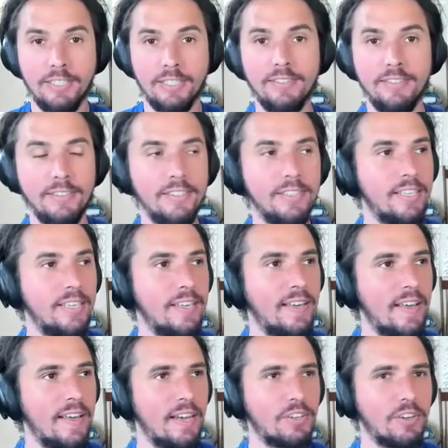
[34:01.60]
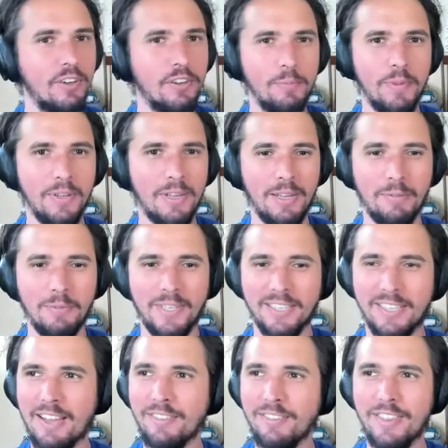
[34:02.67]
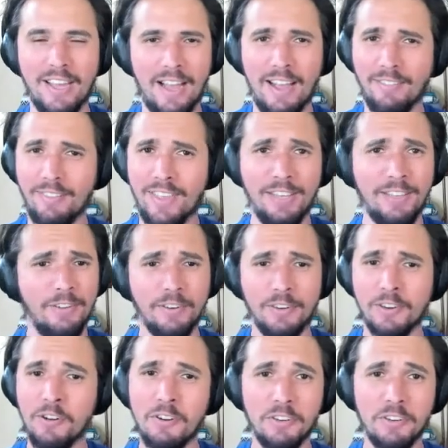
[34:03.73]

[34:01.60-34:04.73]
And I told him, like, I think you're